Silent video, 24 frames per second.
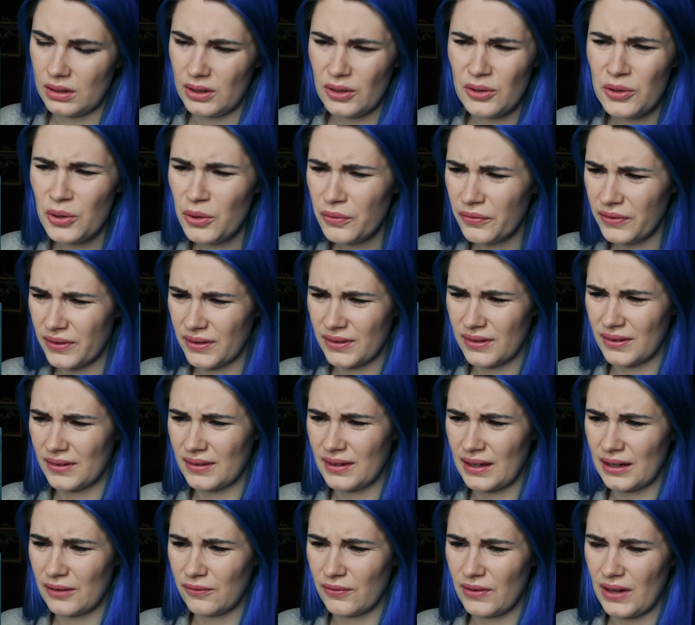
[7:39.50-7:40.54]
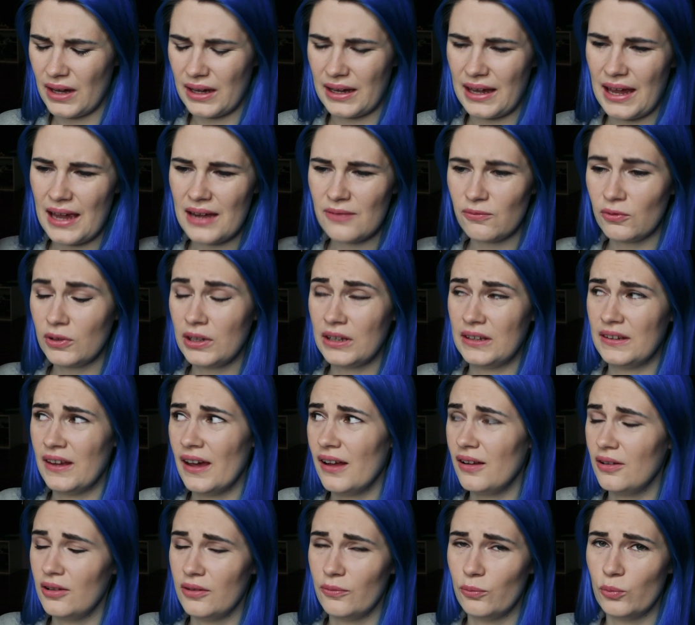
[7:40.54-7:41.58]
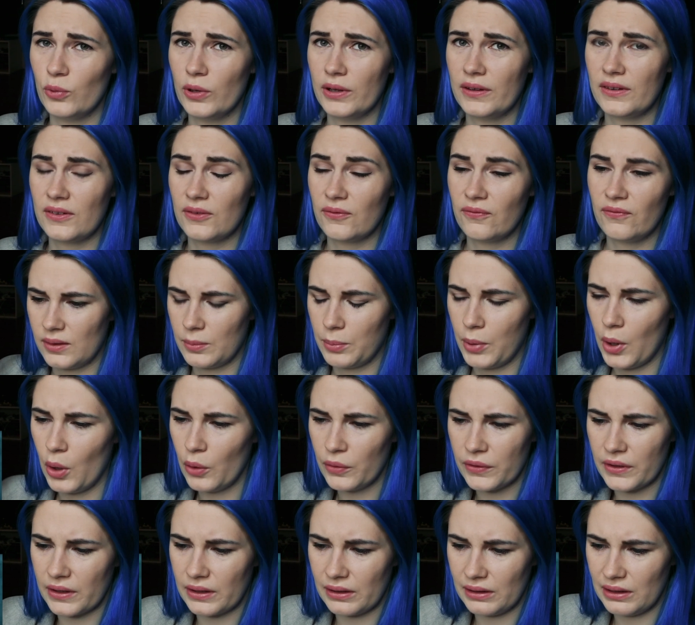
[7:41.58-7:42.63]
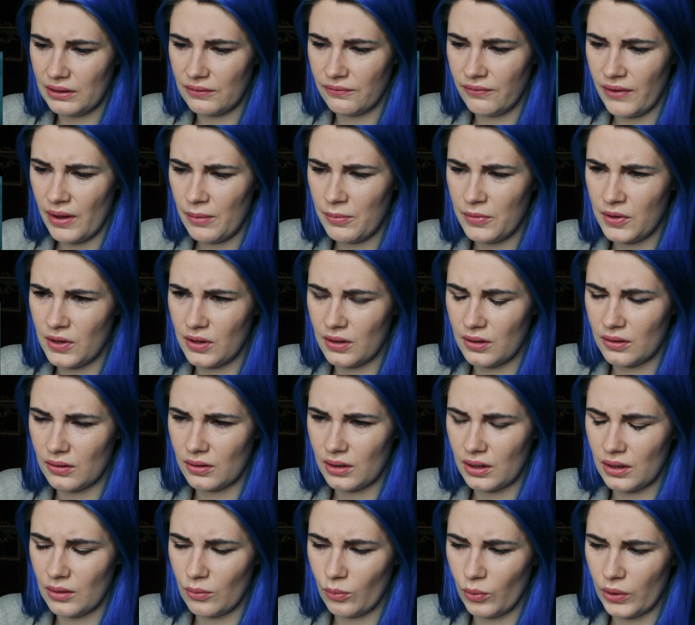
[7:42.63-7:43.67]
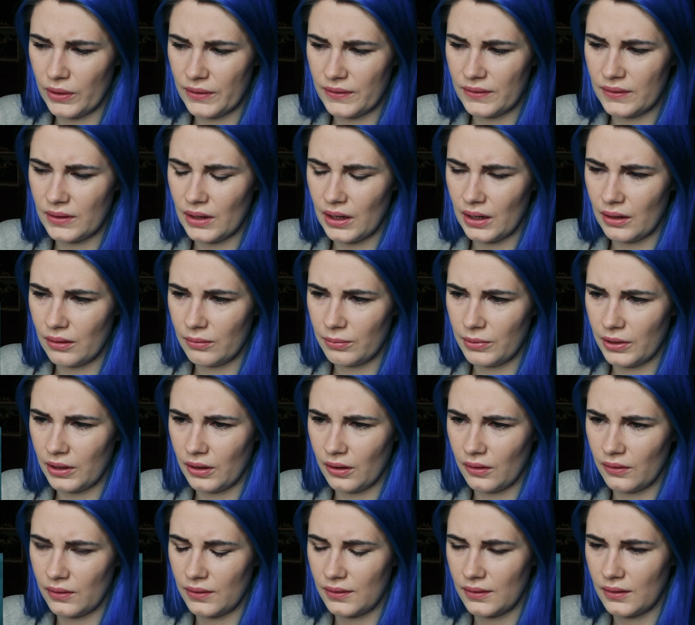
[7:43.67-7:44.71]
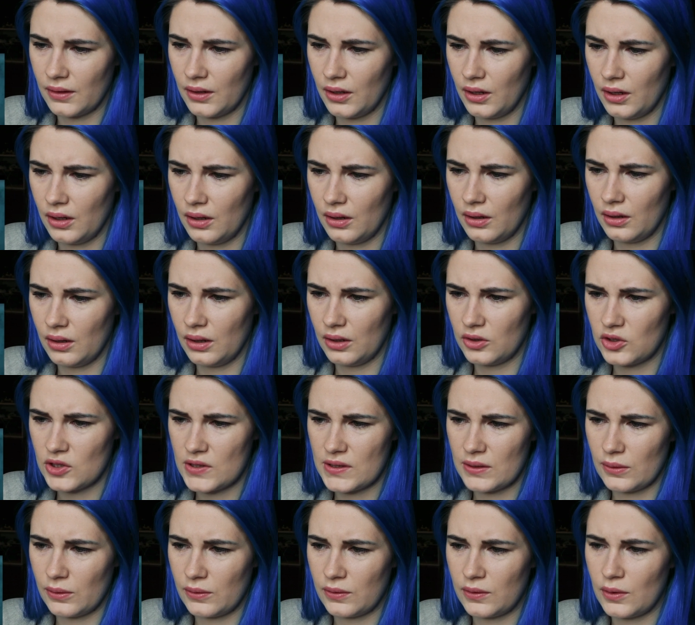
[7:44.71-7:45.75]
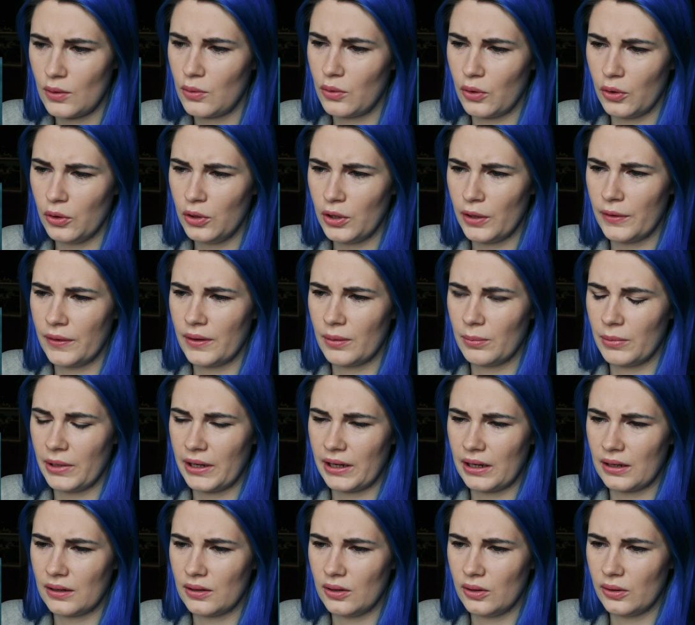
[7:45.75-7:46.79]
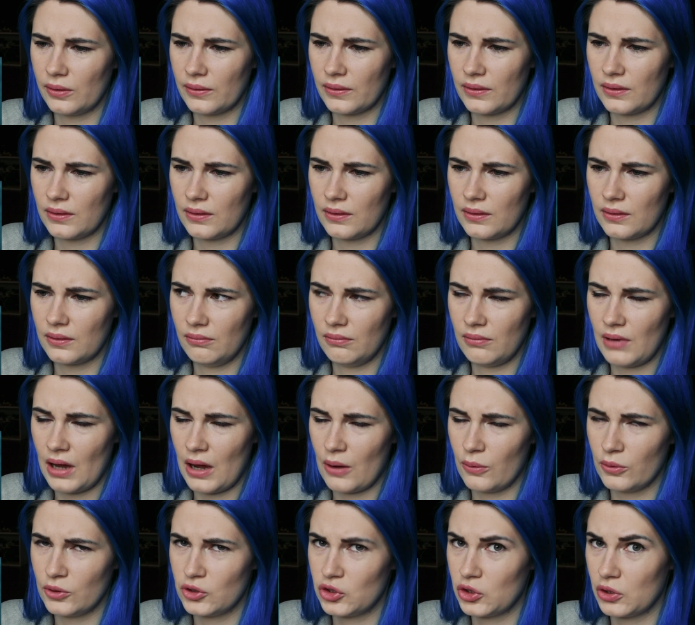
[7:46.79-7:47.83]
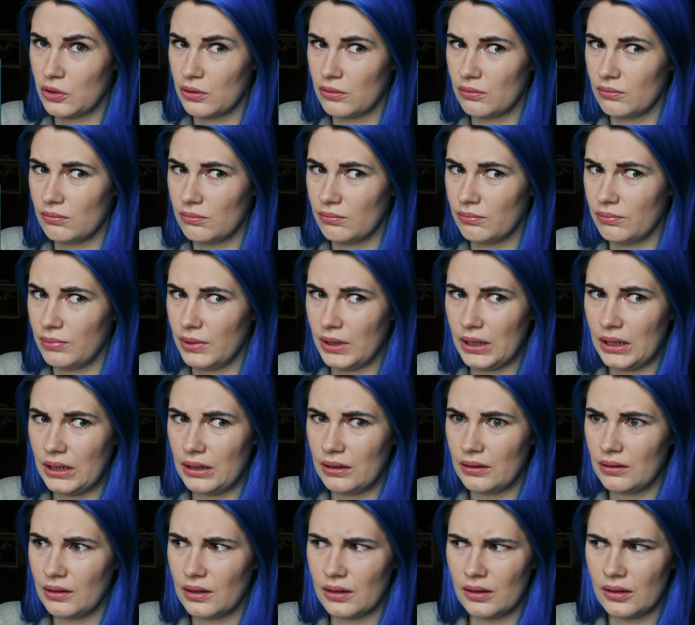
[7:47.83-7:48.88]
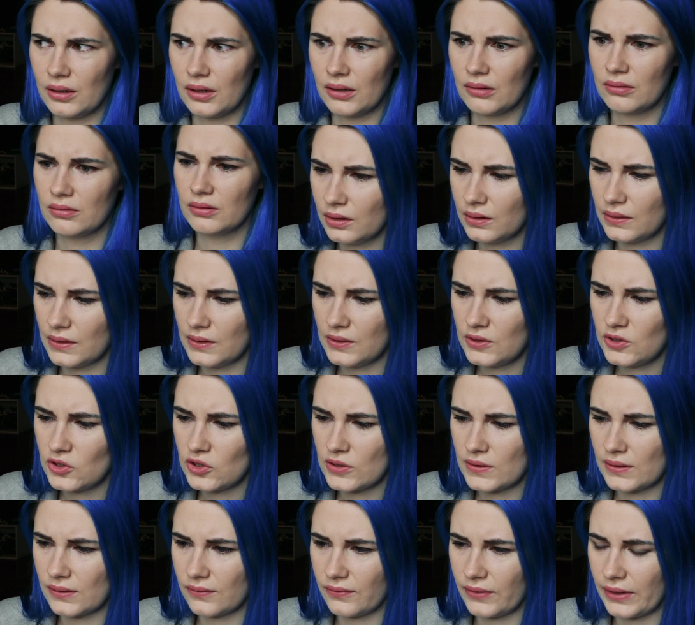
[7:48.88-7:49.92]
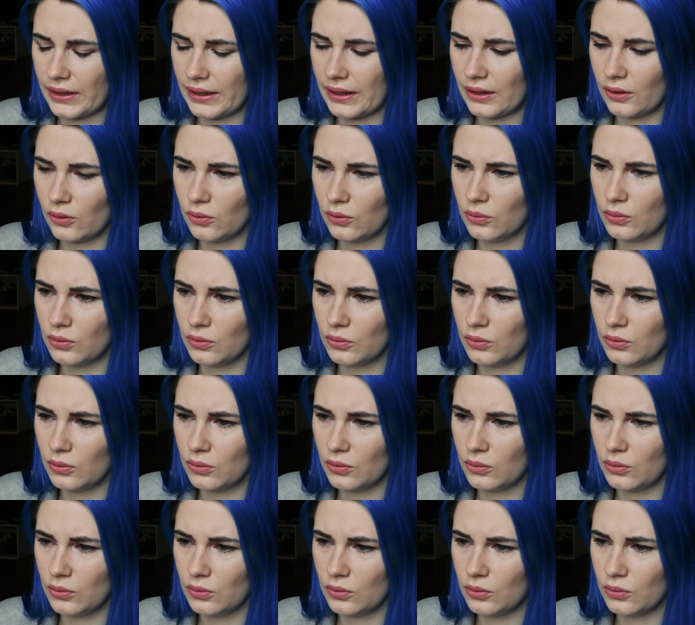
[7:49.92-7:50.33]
I don't know if this is like, I can't really tell what's supposedly feminine and what's not, because it just looks so good on them. Like, it looks how it should be. I don't know. This is just fucking